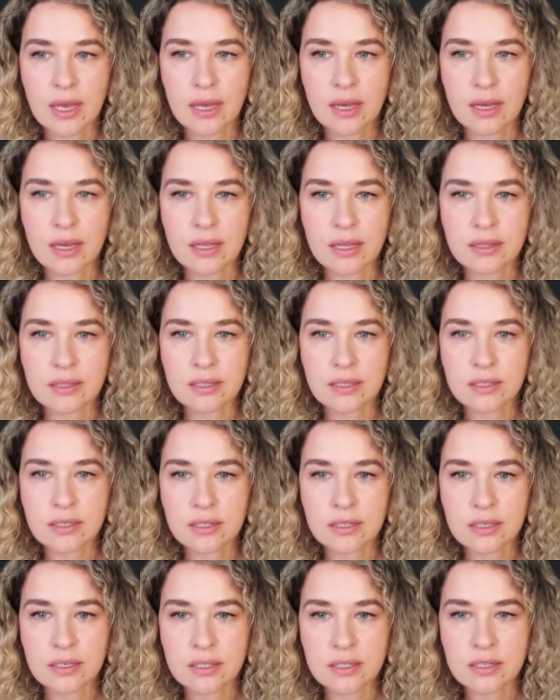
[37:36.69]
And then
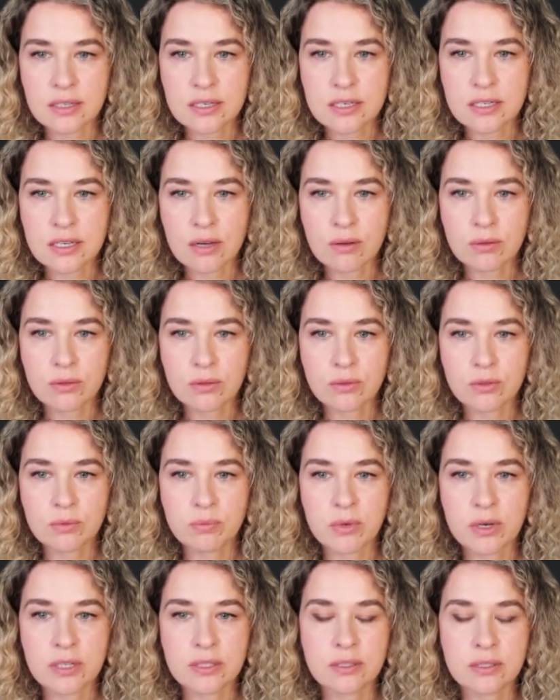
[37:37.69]
click this download
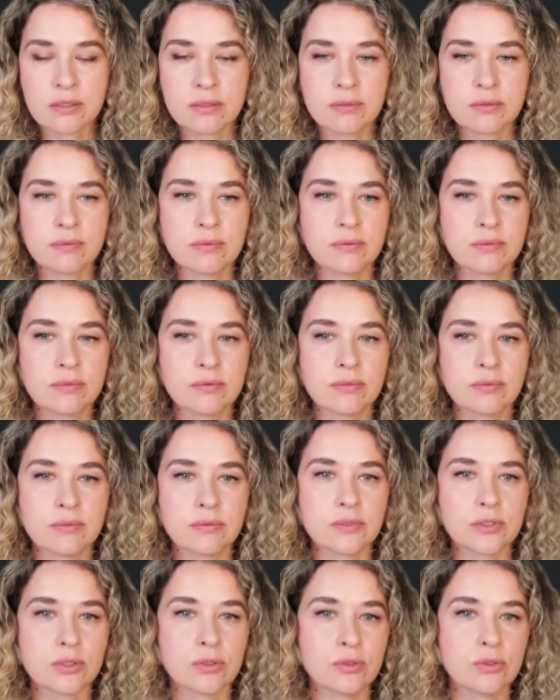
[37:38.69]
button.
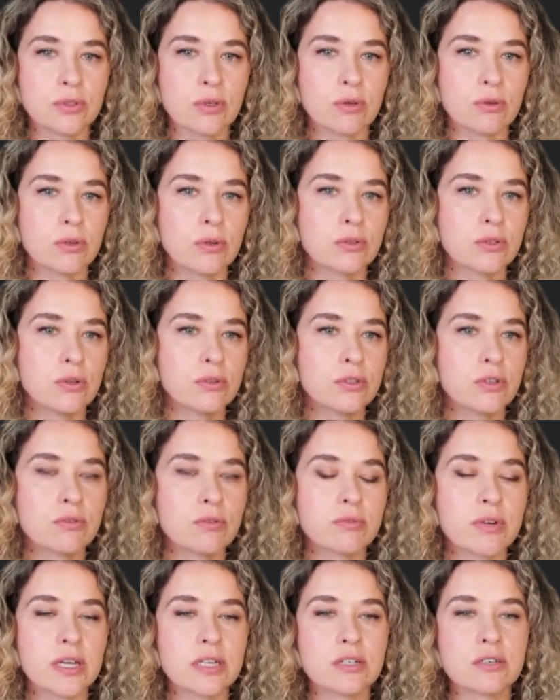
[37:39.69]
So you download all your
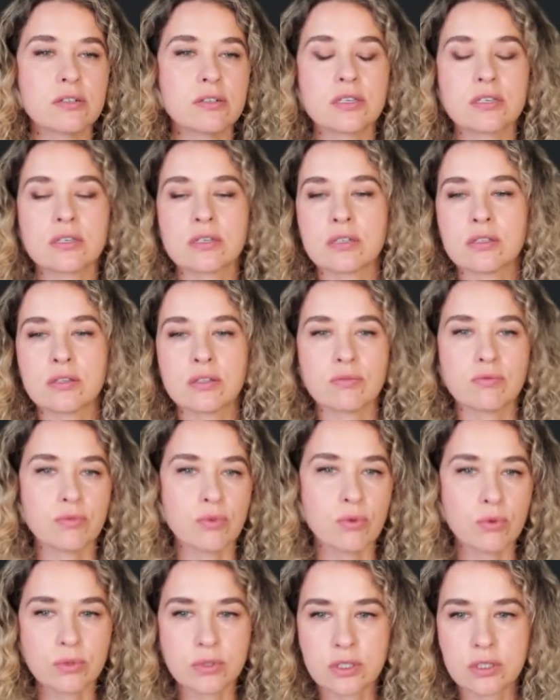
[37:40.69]
renders in the
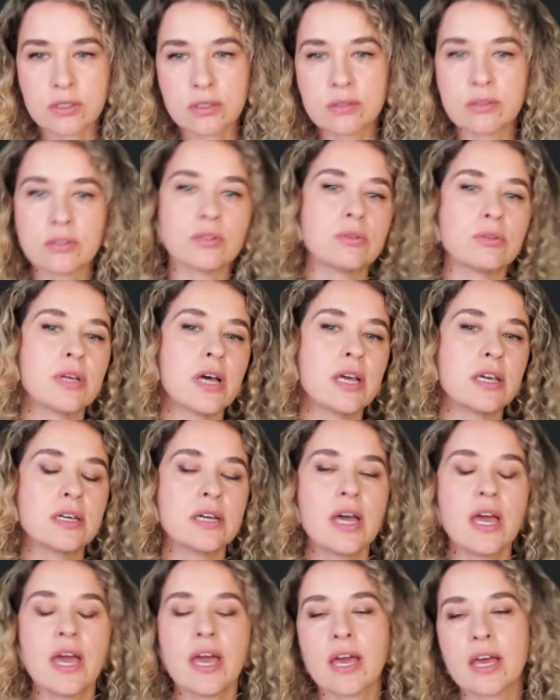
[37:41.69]
folder you like.
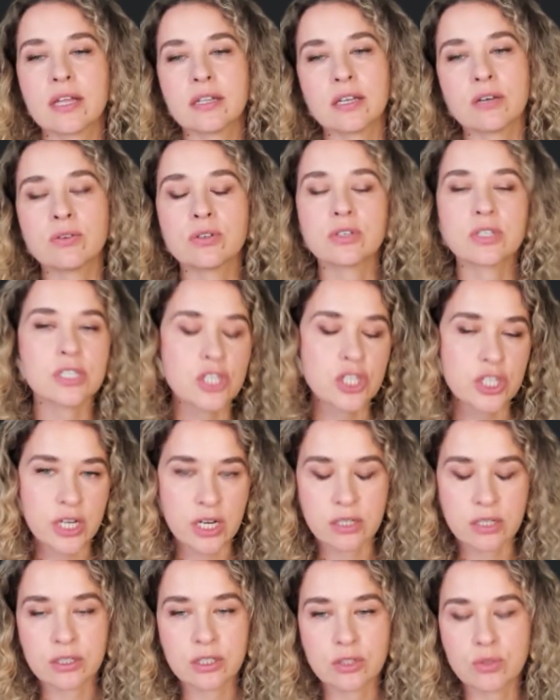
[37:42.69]
And now you can
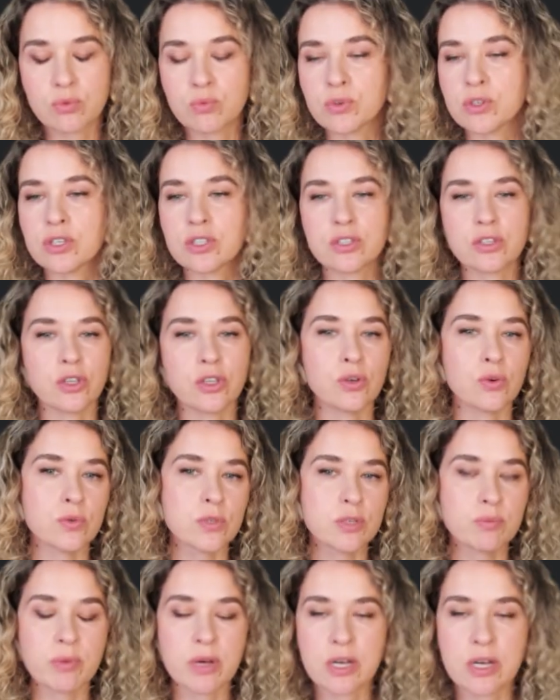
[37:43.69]
share it with your
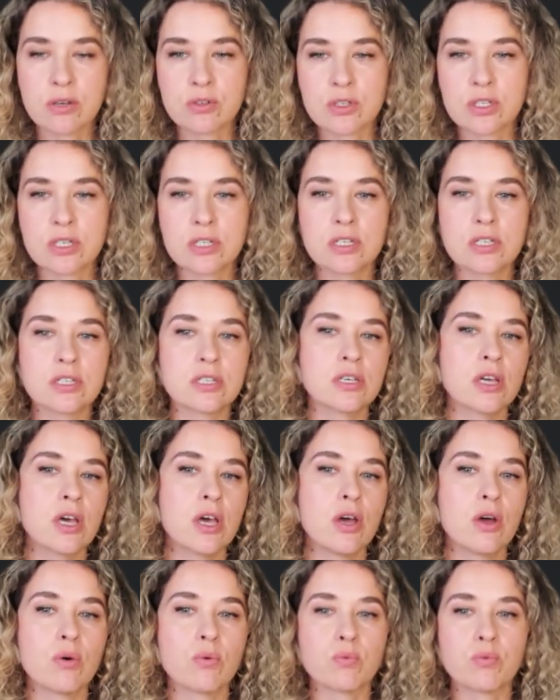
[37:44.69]
spouses,
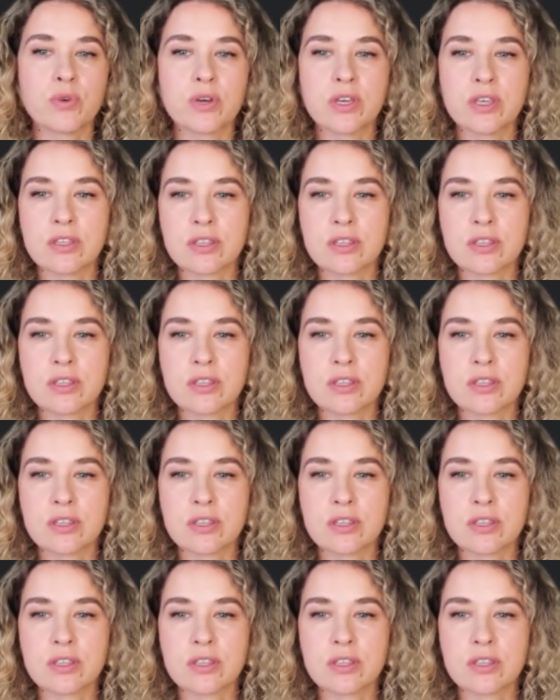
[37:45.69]
with